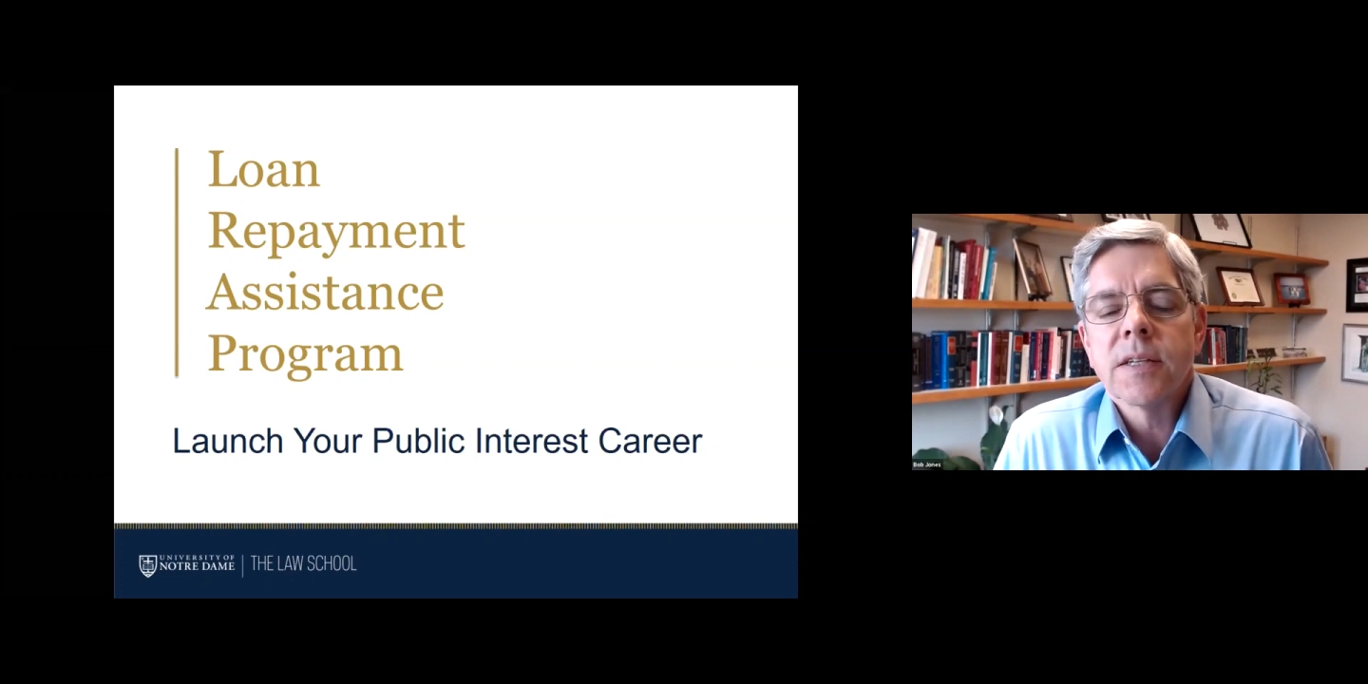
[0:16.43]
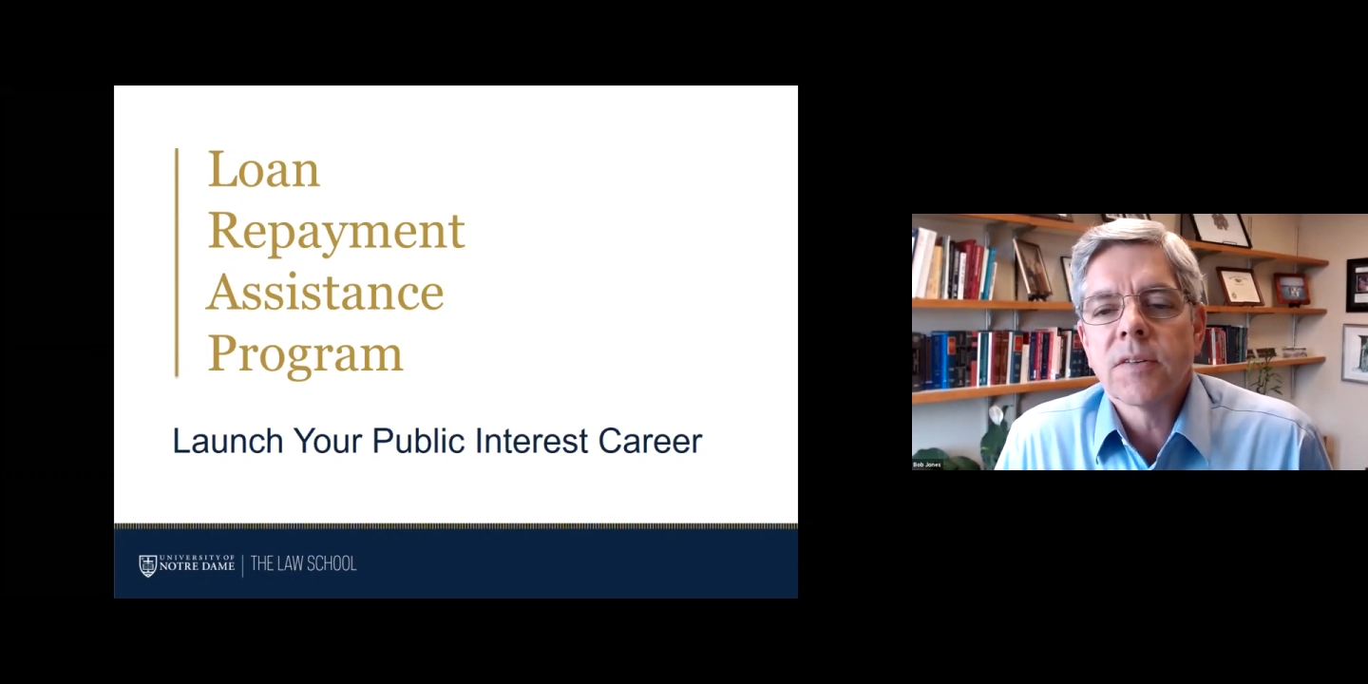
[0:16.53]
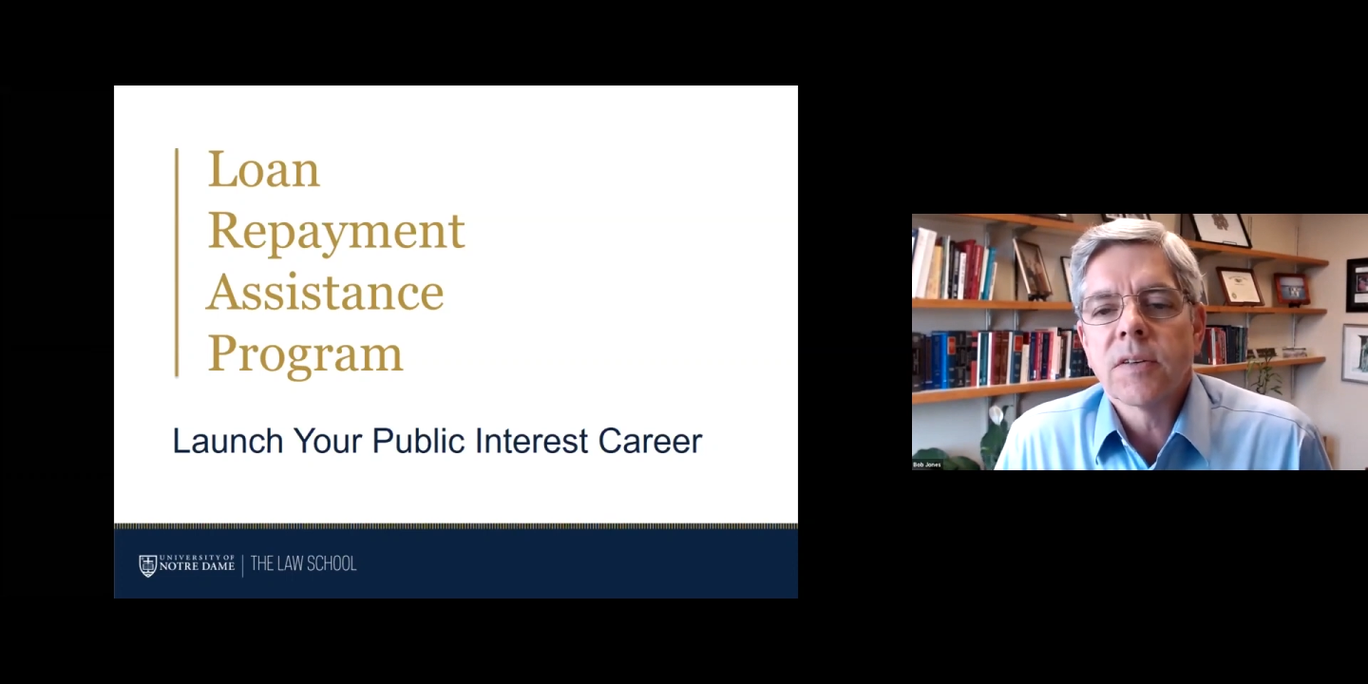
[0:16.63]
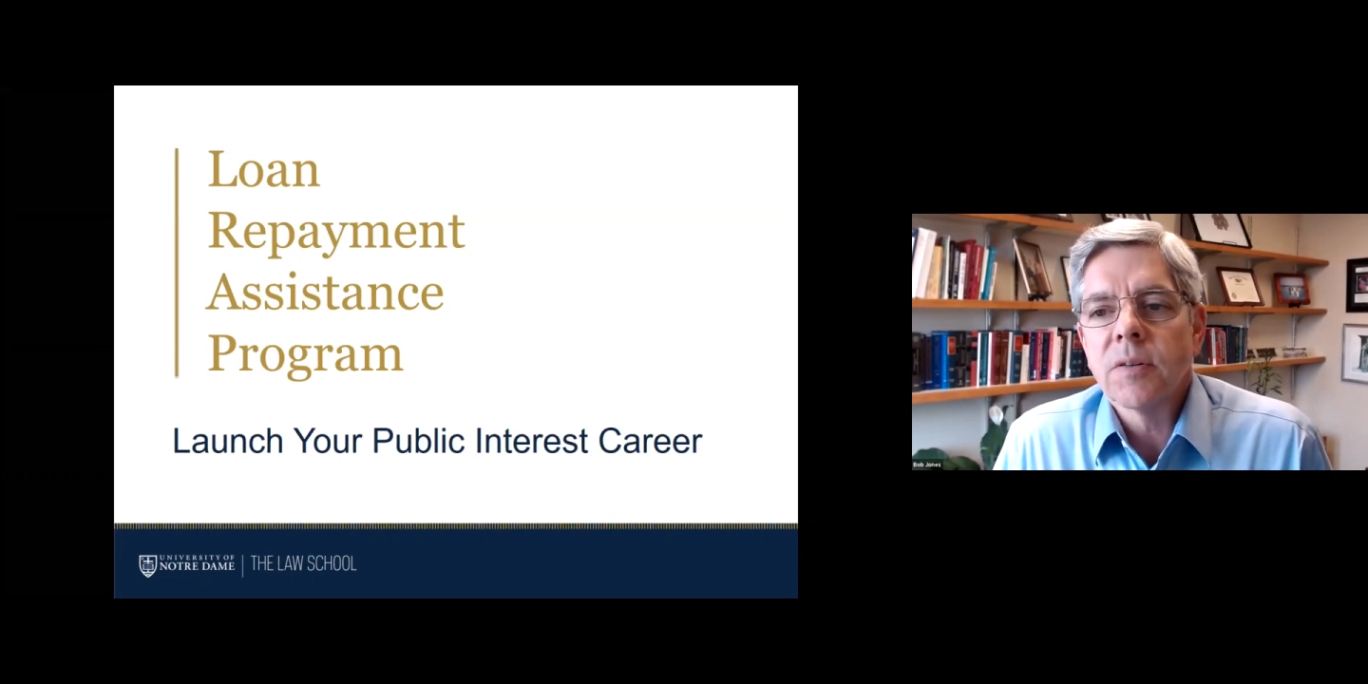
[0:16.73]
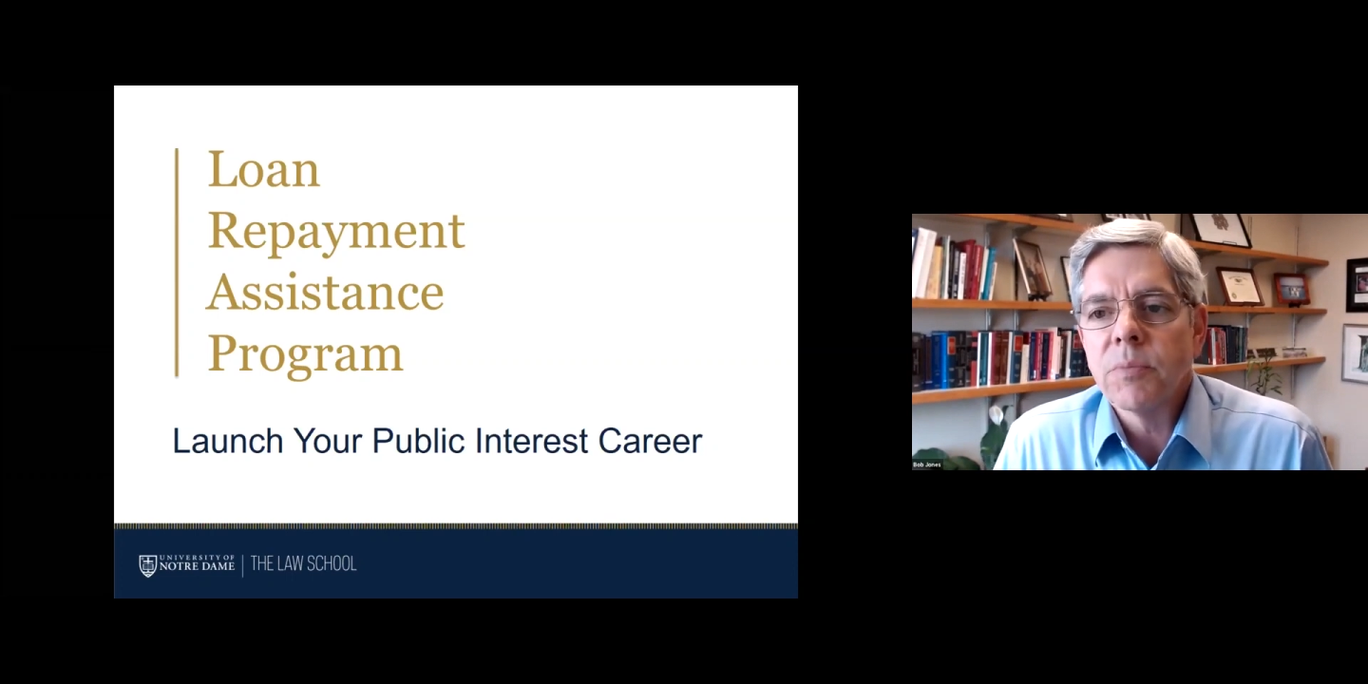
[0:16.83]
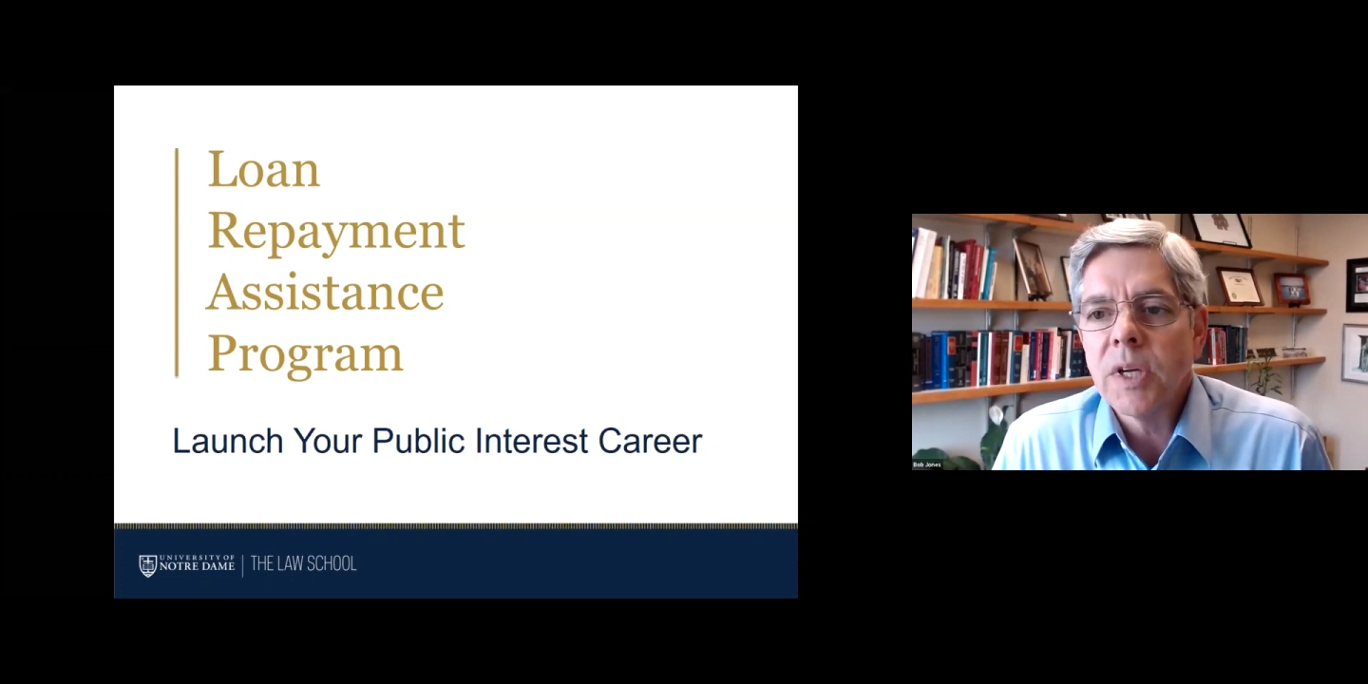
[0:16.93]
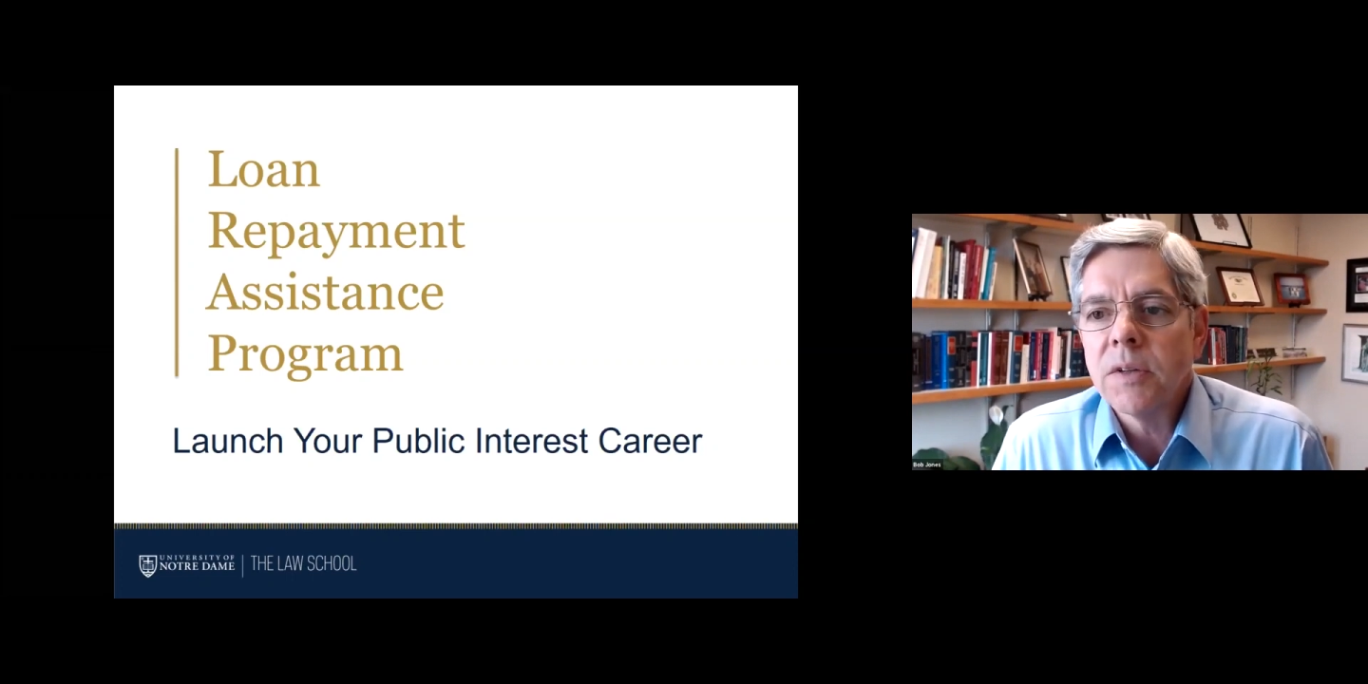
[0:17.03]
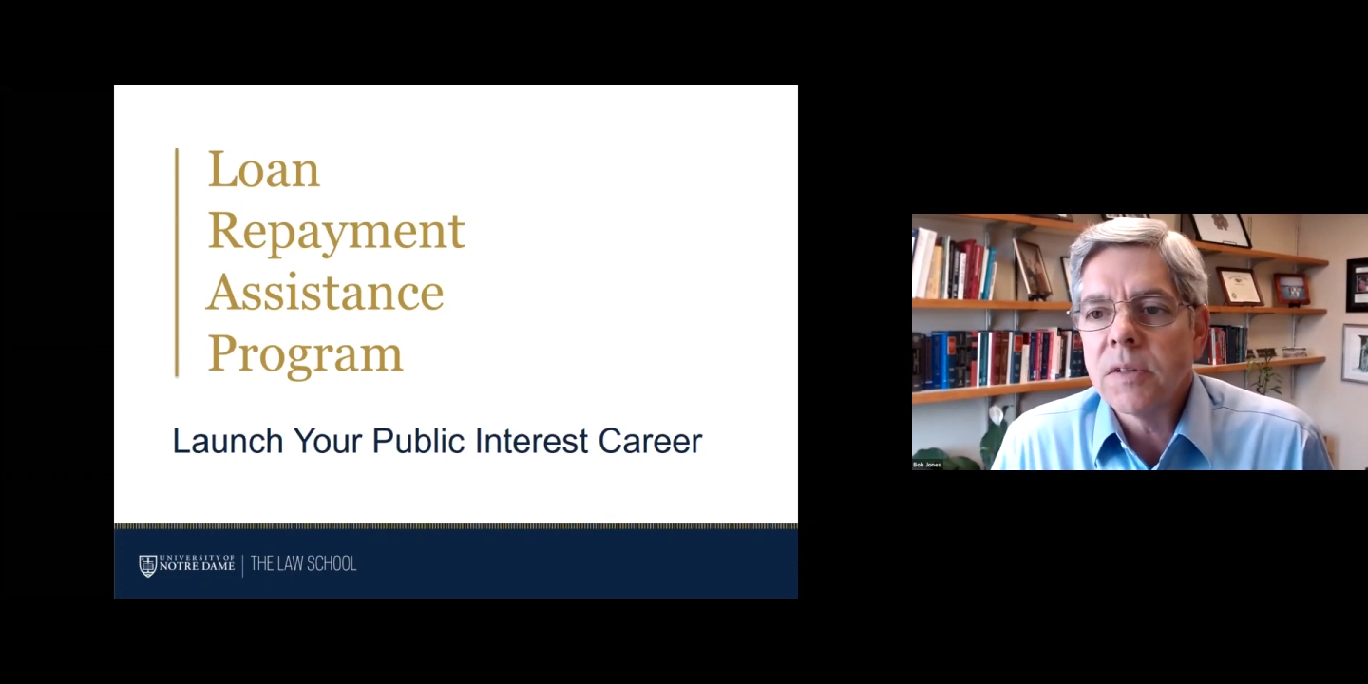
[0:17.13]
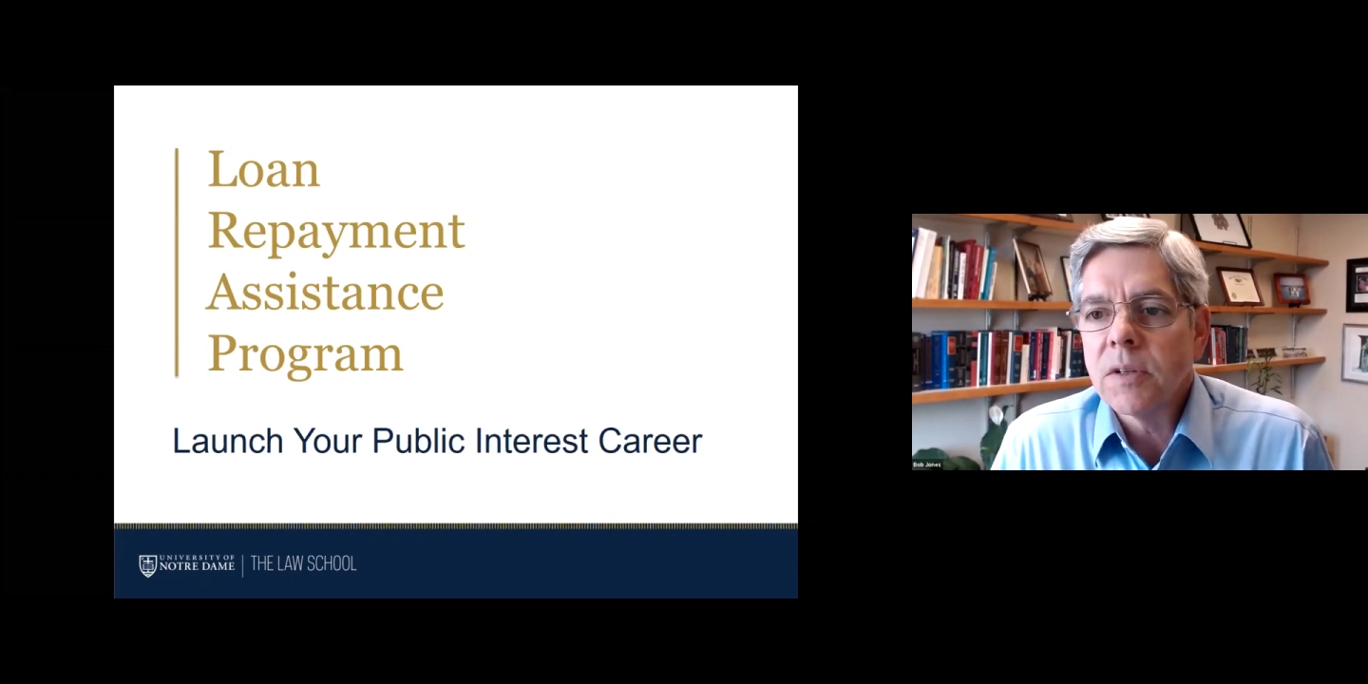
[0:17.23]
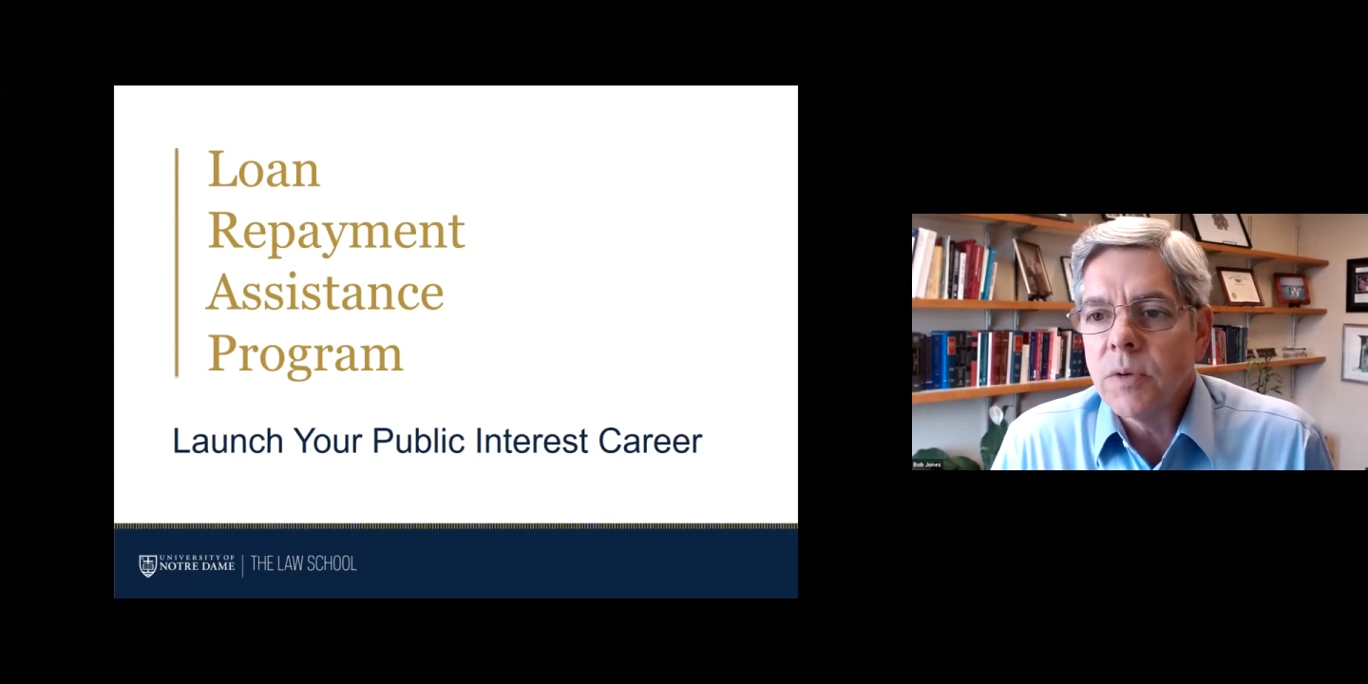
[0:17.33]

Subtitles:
such an amazing